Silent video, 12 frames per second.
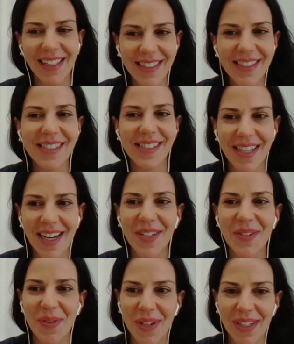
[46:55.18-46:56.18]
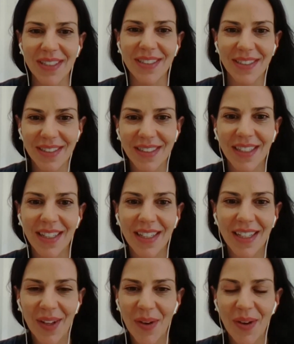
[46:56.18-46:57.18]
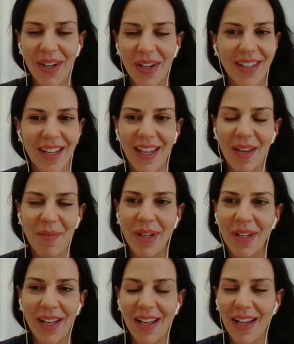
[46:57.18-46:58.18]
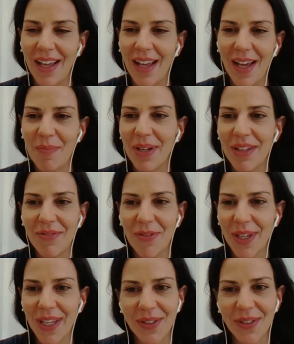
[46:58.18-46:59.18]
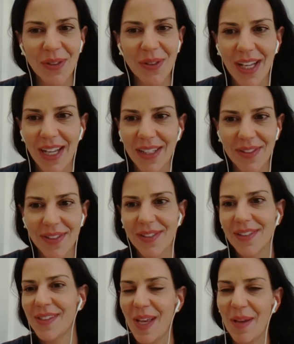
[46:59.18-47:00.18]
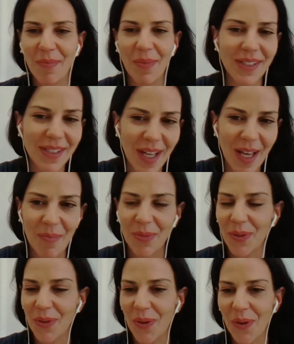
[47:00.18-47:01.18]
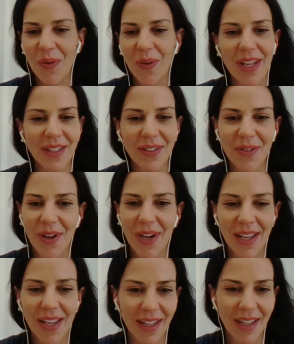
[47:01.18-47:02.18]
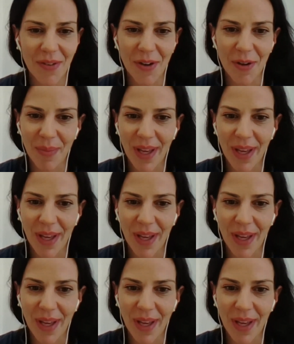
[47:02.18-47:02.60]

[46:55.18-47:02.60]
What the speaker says: this is a hard one. I mean, I believe we can do that step by step, and trying our